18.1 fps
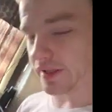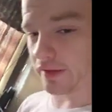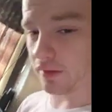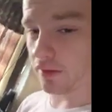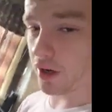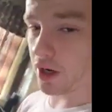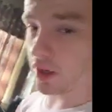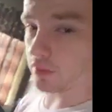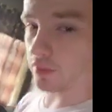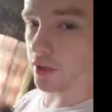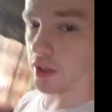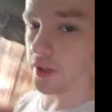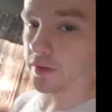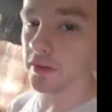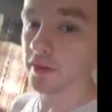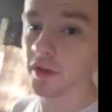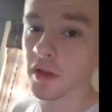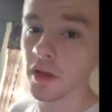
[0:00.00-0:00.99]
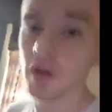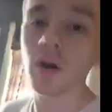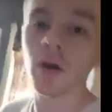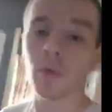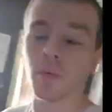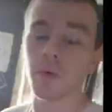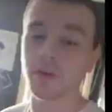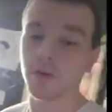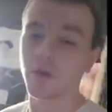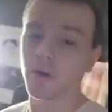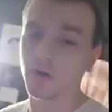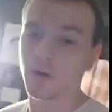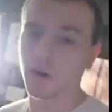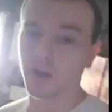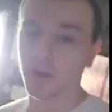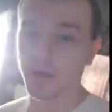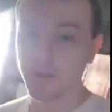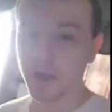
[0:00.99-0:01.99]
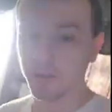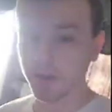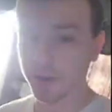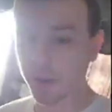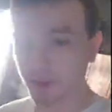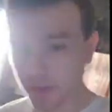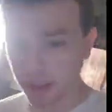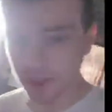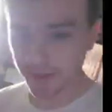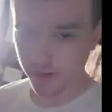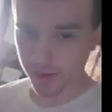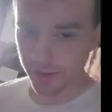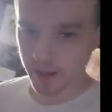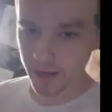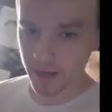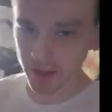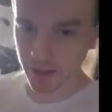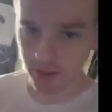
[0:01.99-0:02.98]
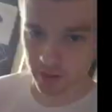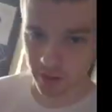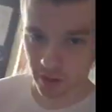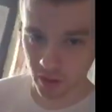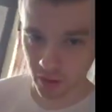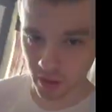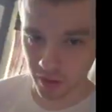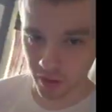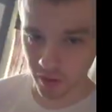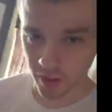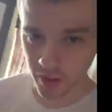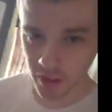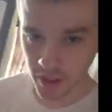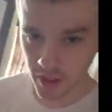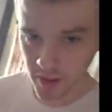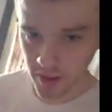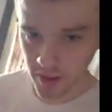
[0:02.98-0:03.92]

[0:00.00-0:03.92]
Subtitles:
in the long run when you're an MSUDer and you're,